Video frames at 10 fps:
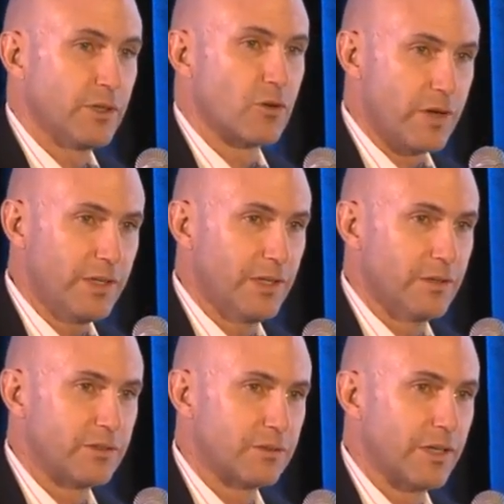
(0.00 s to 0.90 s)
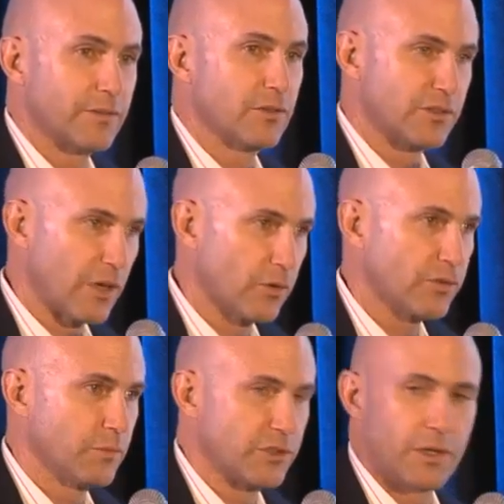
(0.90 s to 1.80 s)
ingredients, like the cells
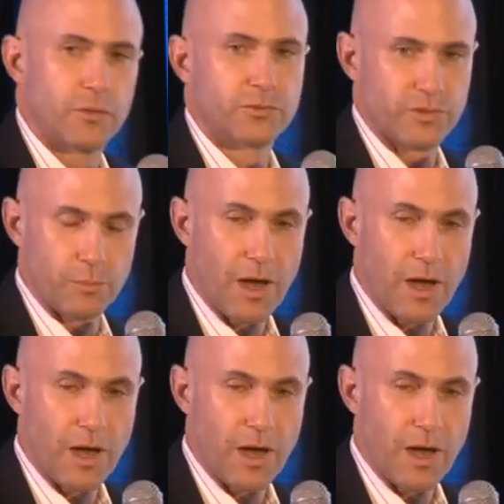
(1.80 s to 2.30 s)
themselves or the